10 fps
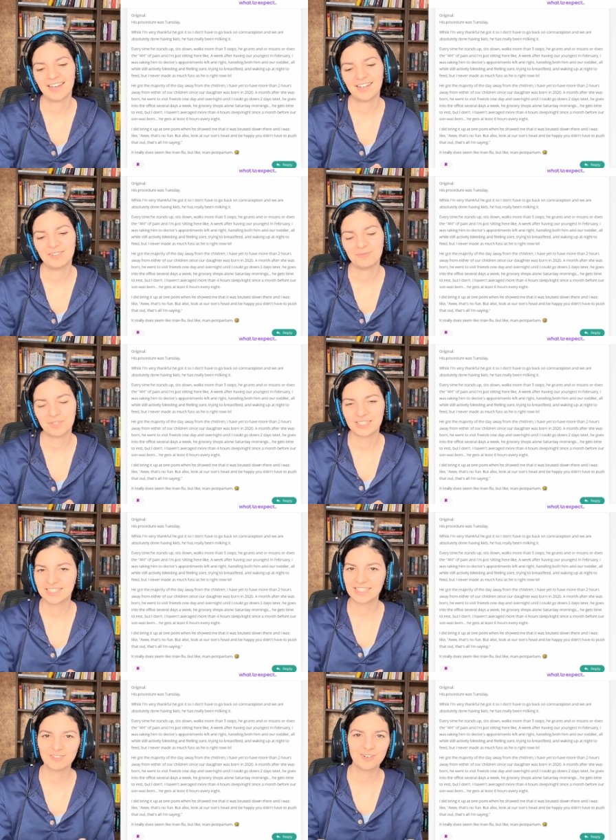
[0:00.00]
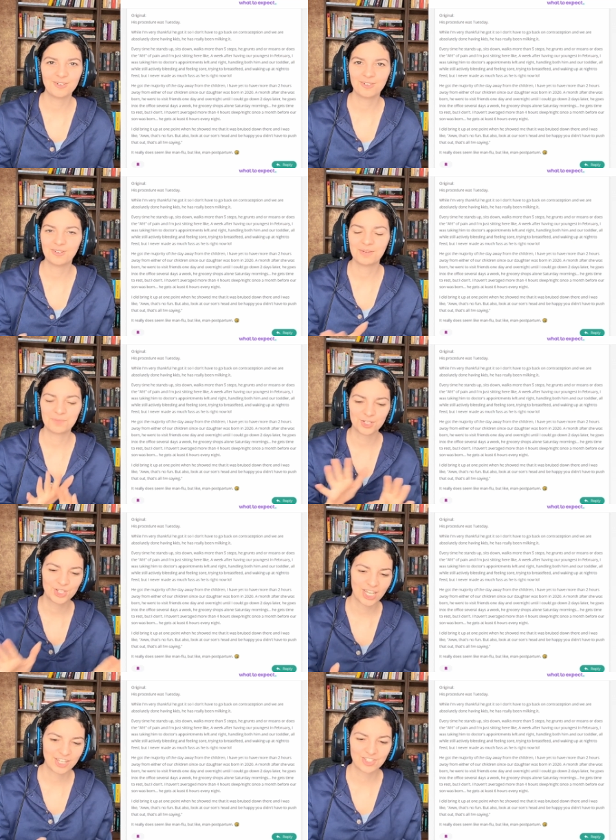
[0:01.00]
with zero
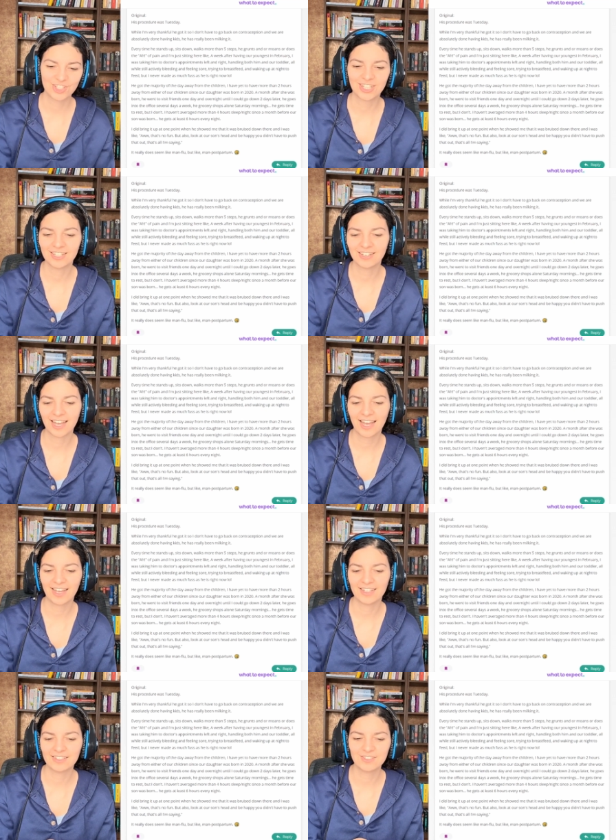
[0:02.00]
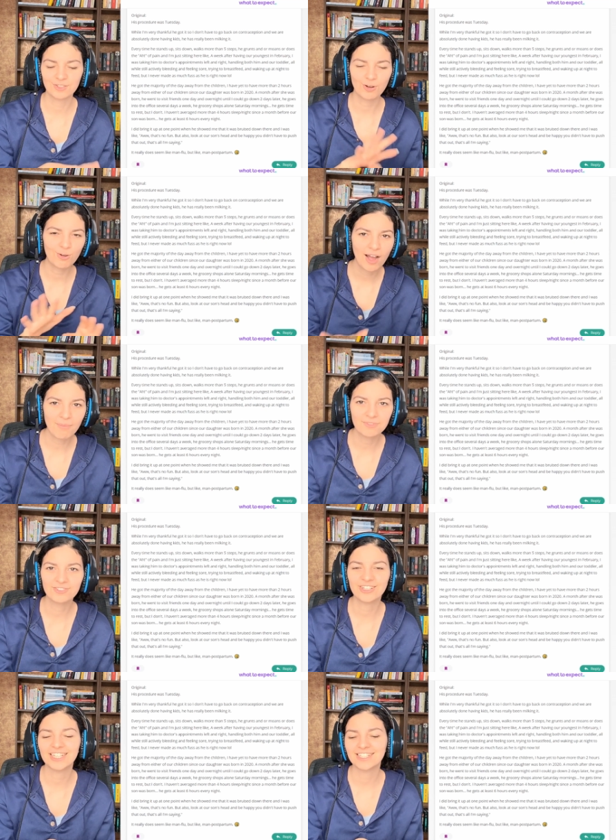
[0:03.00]
appreciation and no
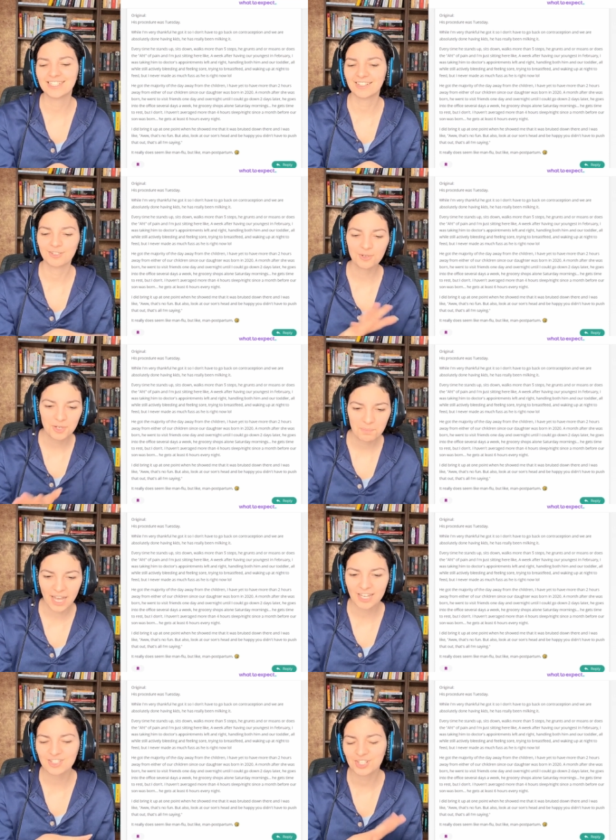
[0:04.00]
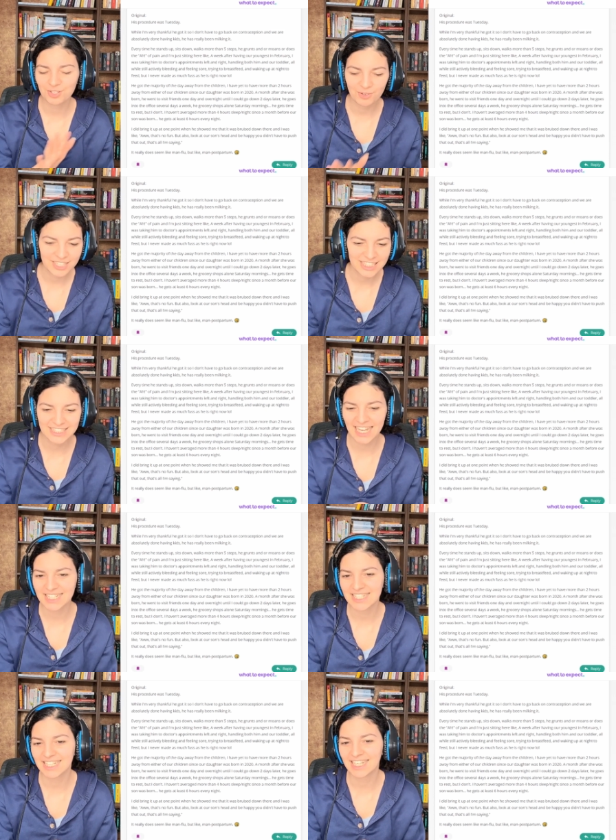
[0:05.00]
comfort and no compassion, no
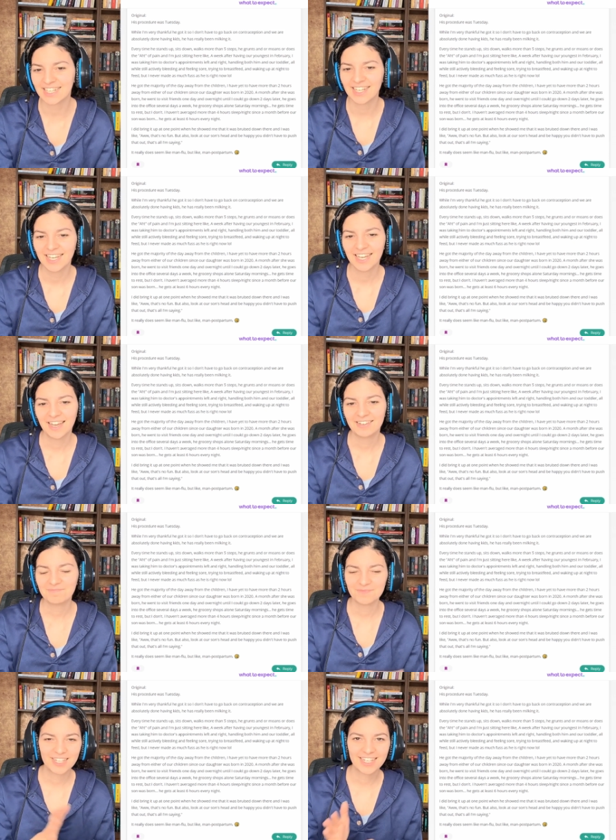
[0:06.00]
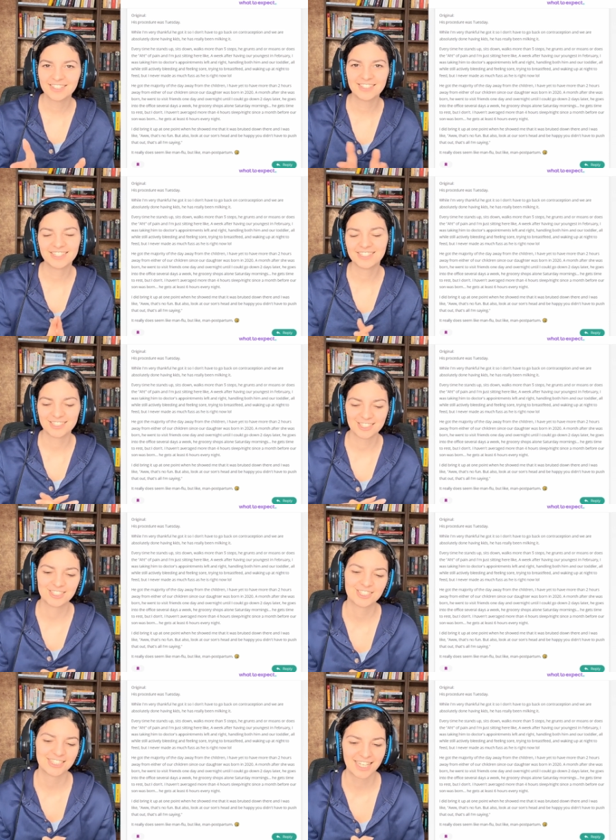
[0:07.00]
understanding. It's
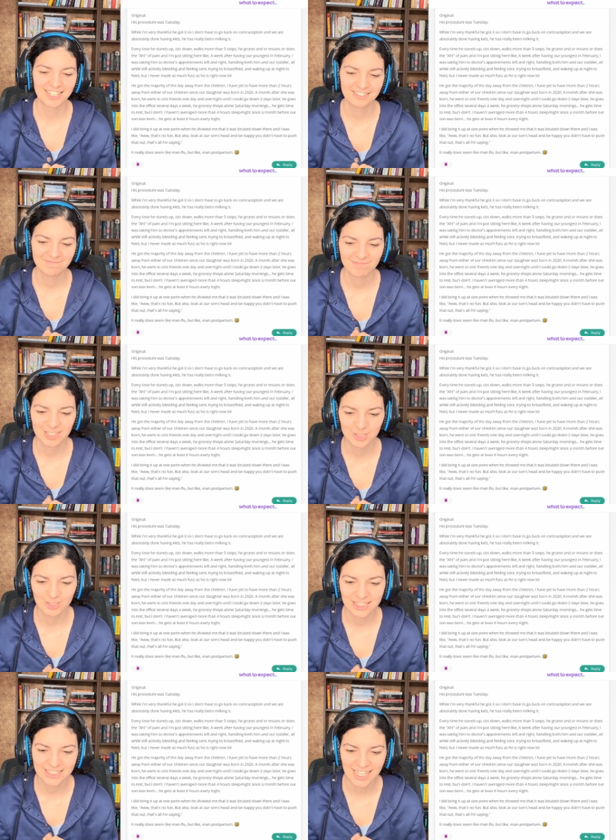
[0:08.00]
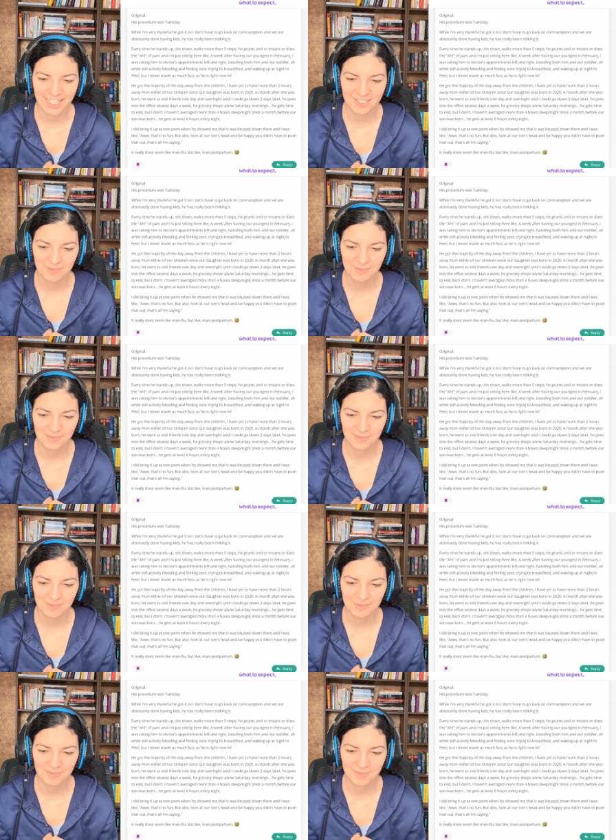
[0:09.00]
just sad. It's really sad.